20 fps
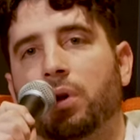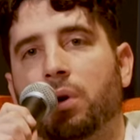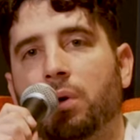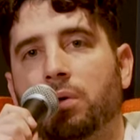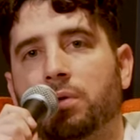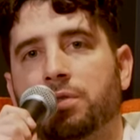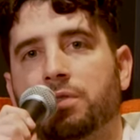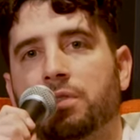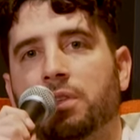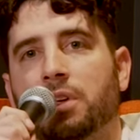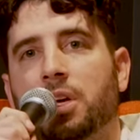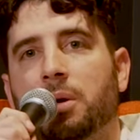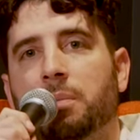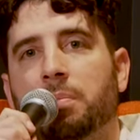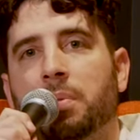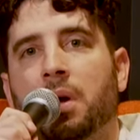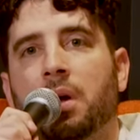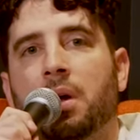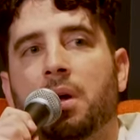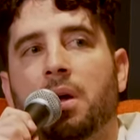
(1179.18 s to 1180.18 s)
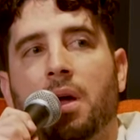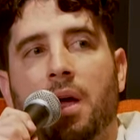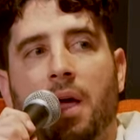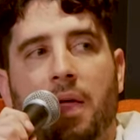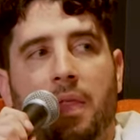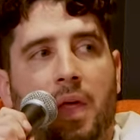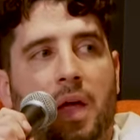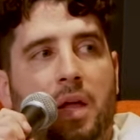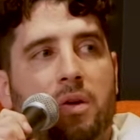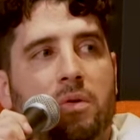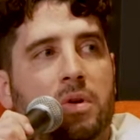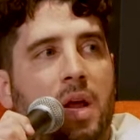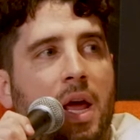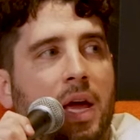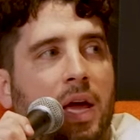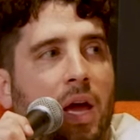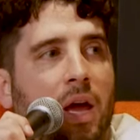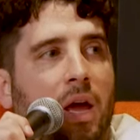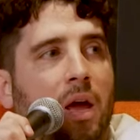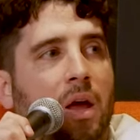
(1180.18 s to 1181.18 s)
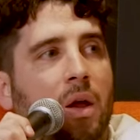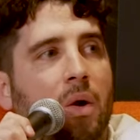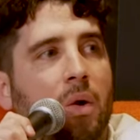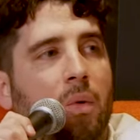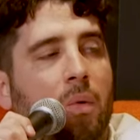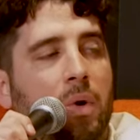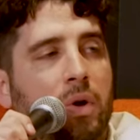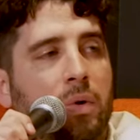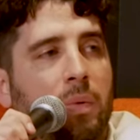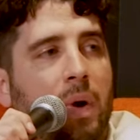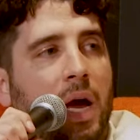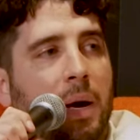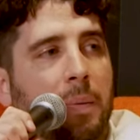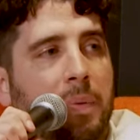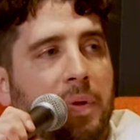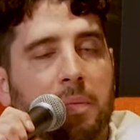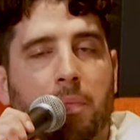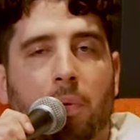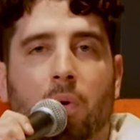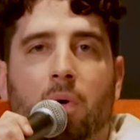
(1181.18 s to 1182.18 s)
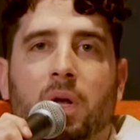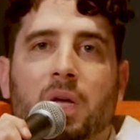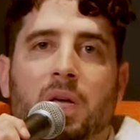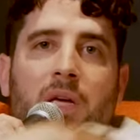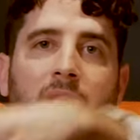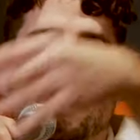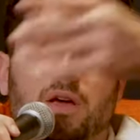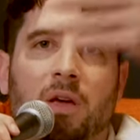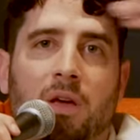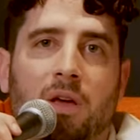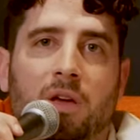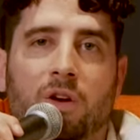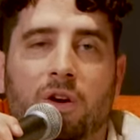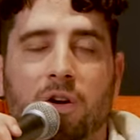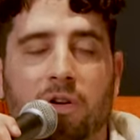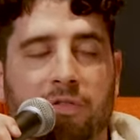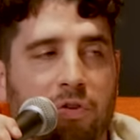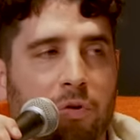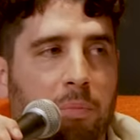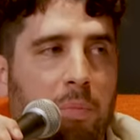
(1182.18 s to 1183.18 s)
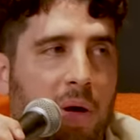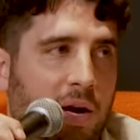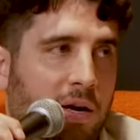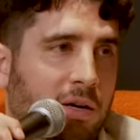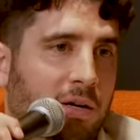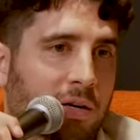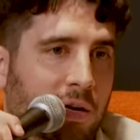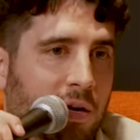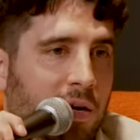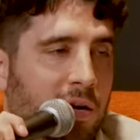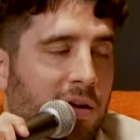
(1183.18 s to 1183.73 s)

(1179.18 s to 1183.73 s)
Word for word: you go to sleep, and then you take it when you wake up in the morning. You're going to feel better.